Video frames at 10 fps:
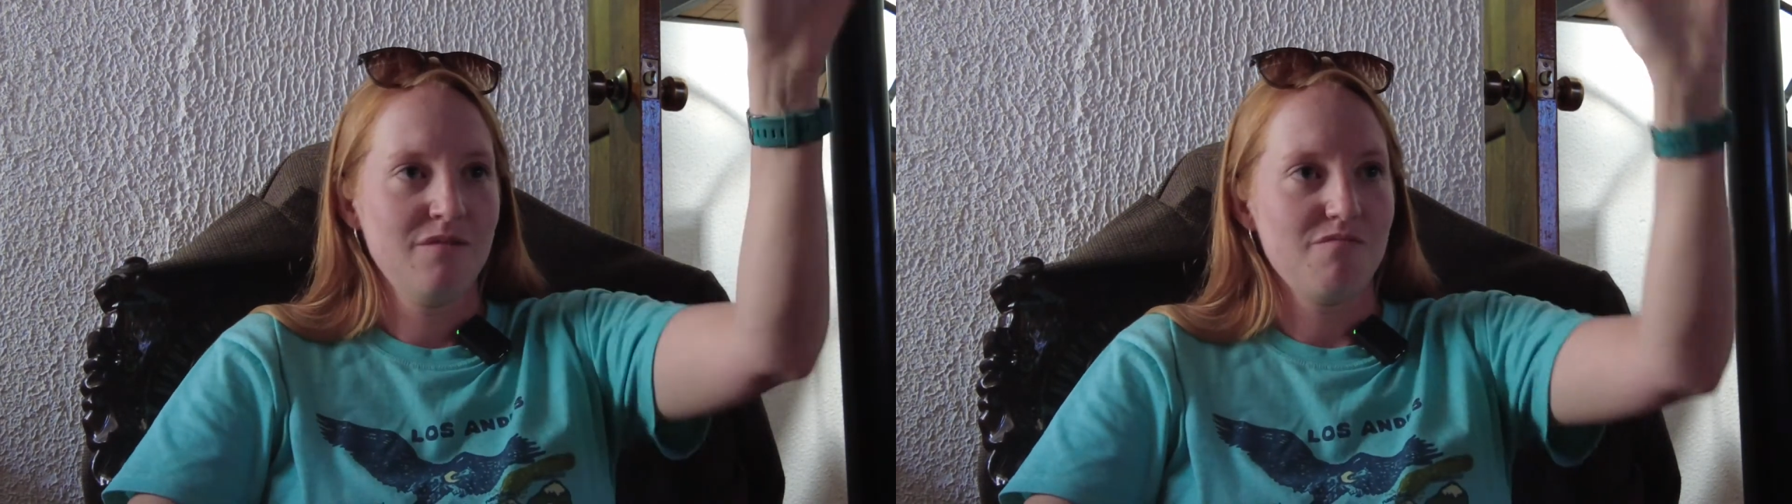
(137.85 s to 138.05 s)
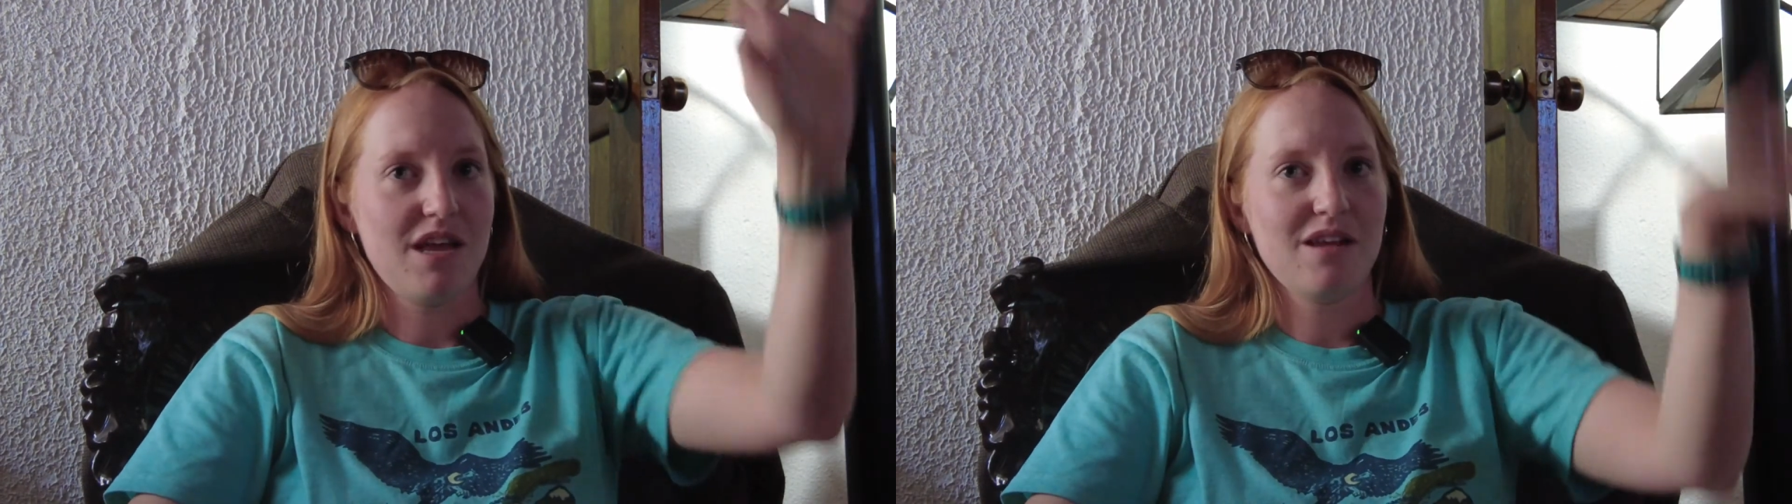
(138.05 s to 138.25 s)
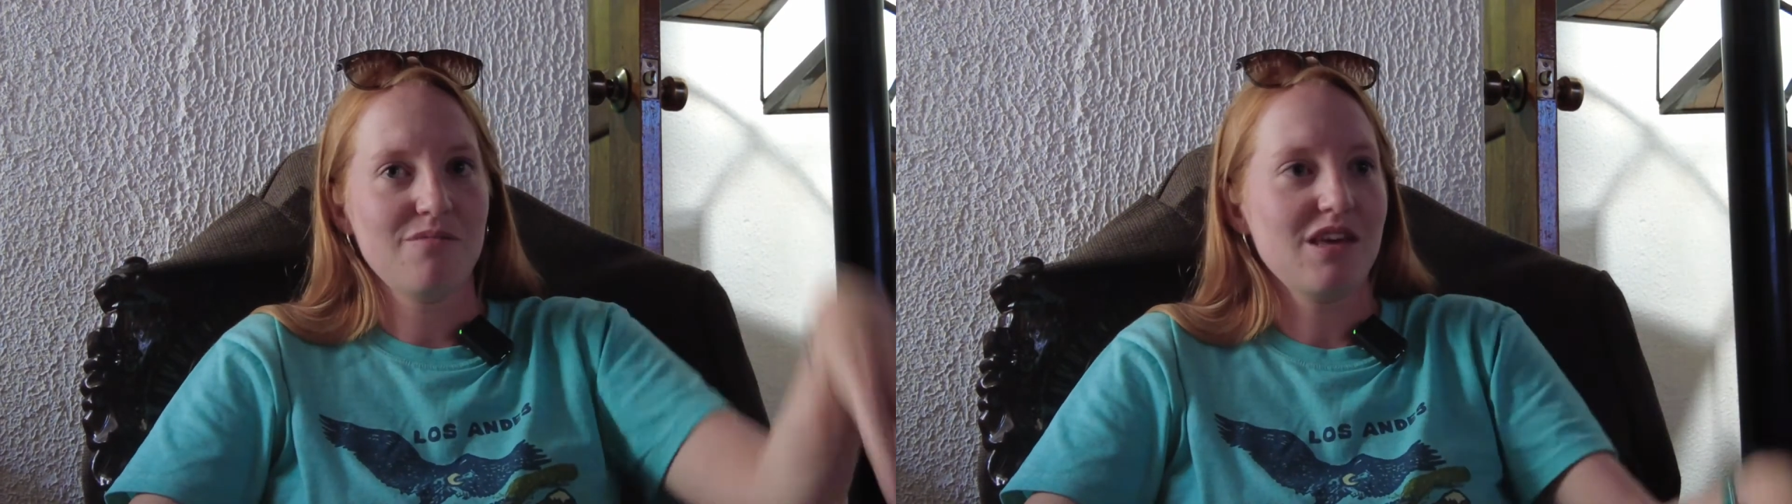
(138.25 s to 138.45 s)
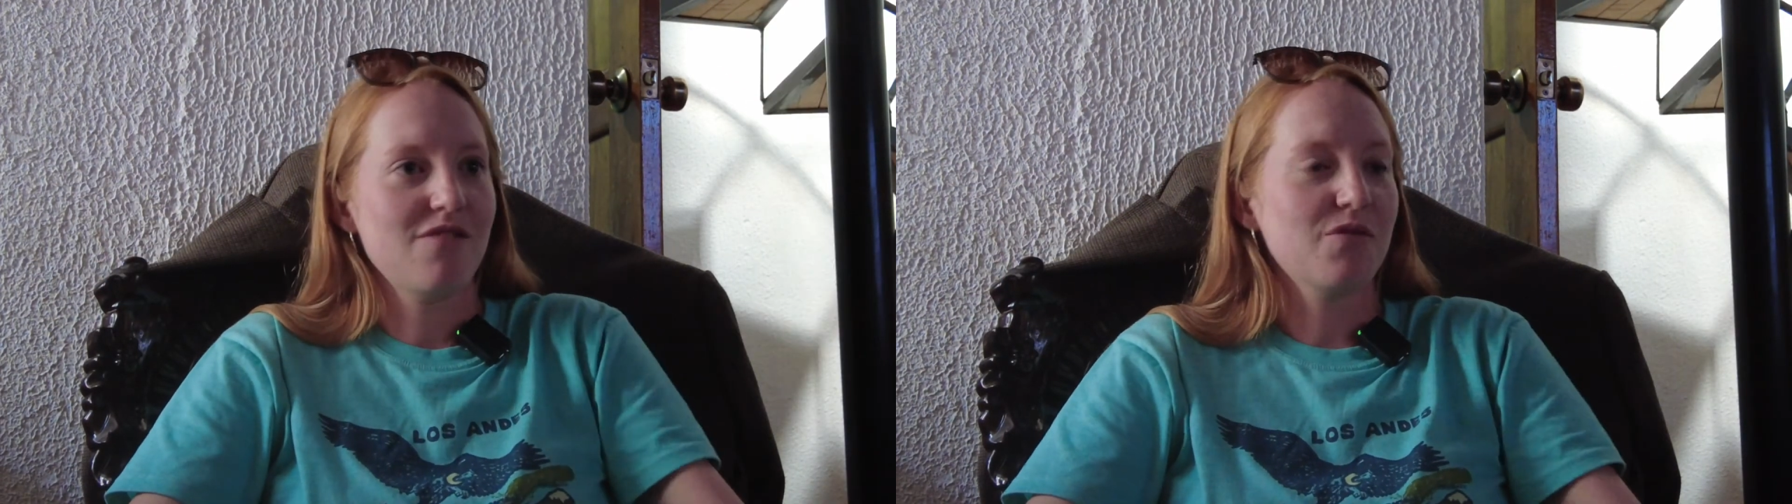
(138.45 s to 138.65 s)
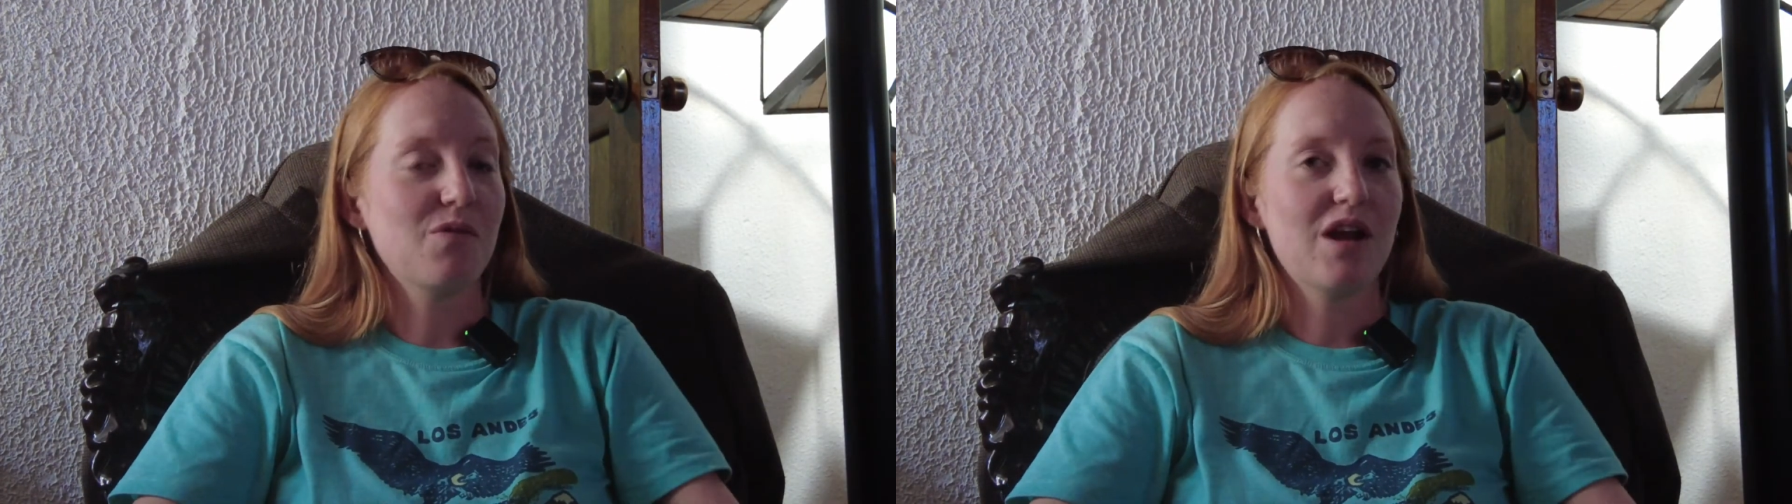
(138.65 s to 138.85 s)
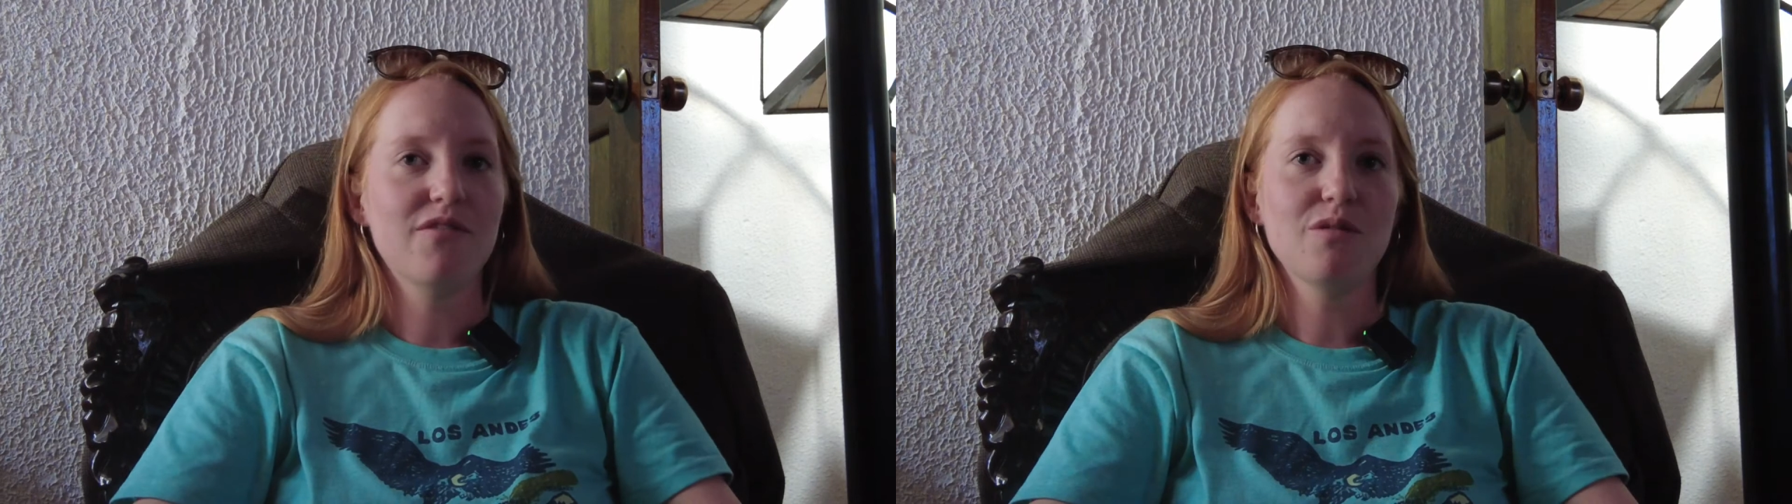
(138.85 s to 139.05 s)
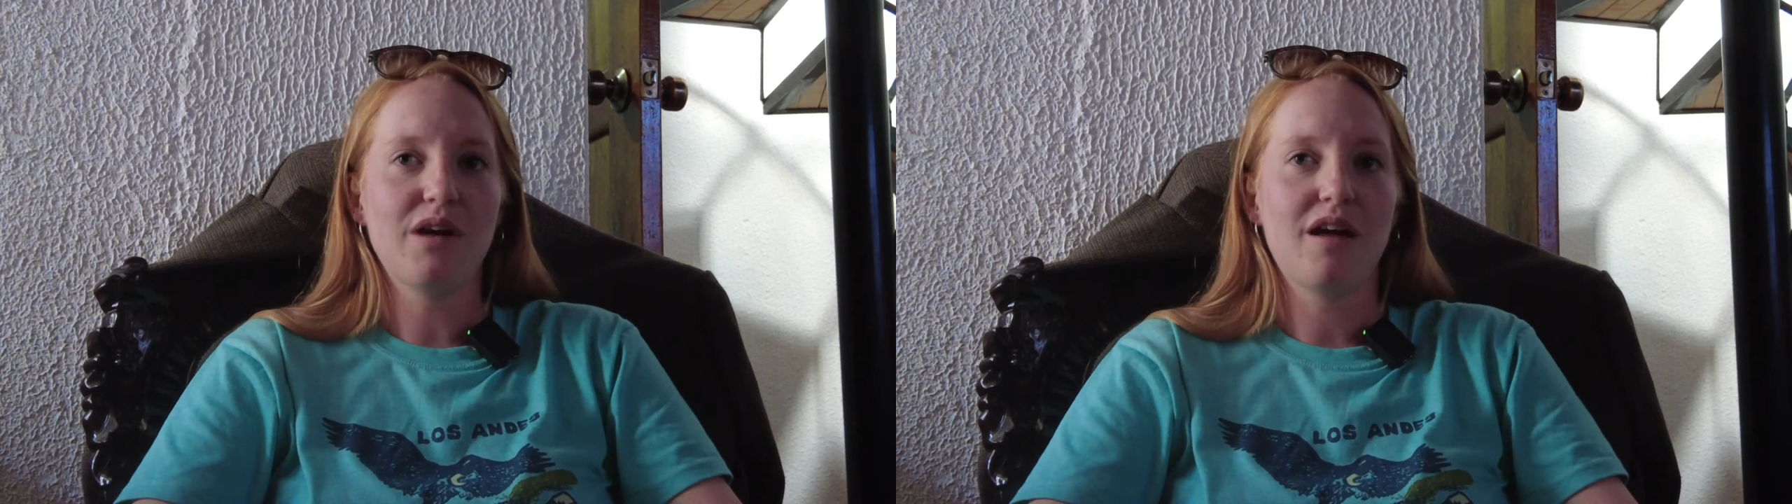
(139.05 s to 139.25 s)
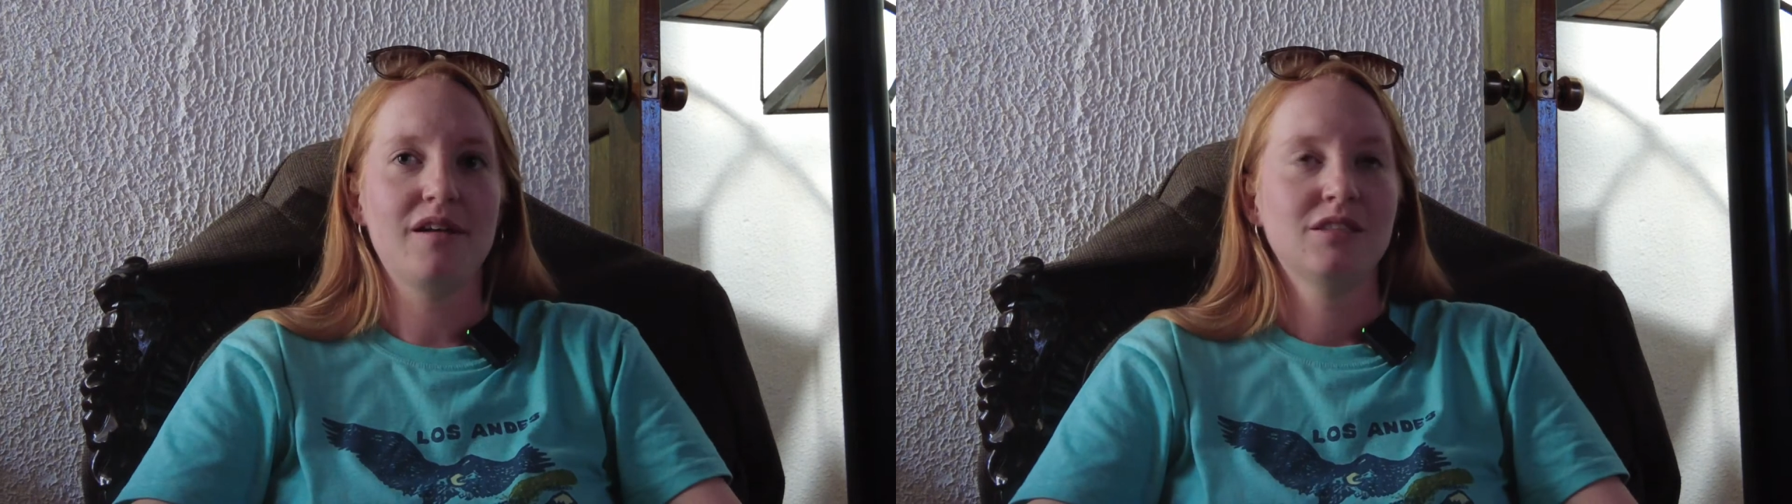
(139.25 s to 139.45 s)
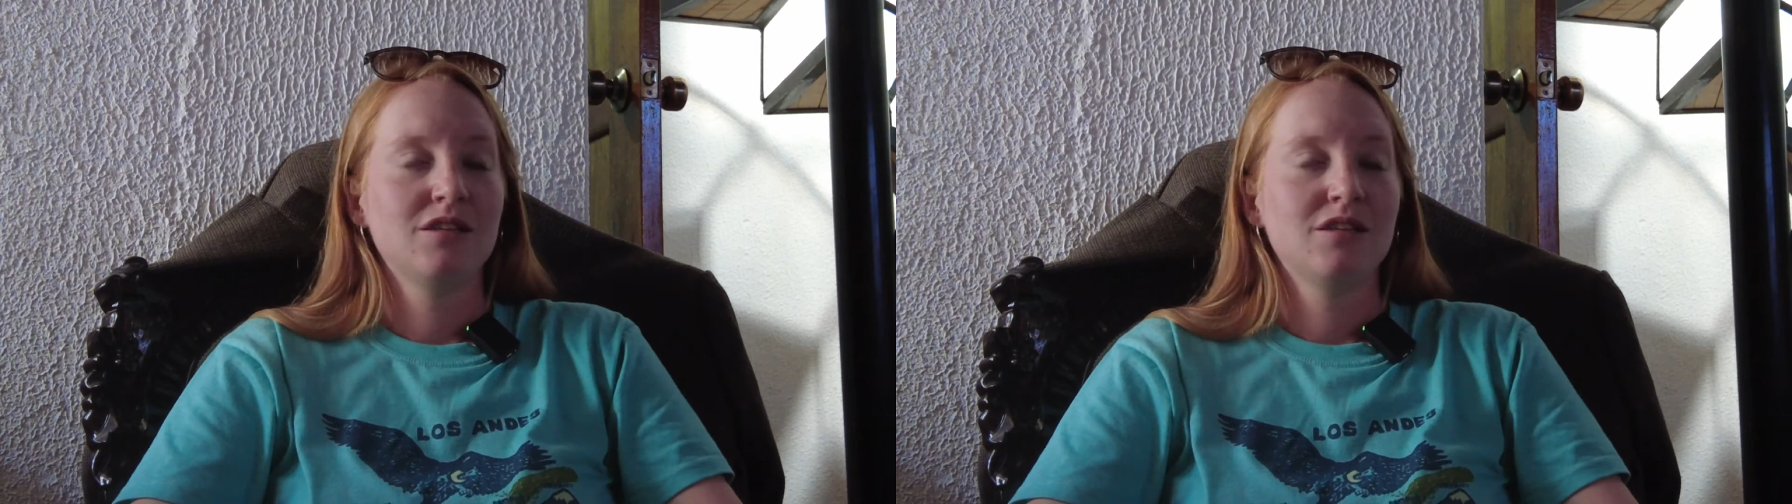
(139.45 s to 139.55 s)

made him leave and whatever, but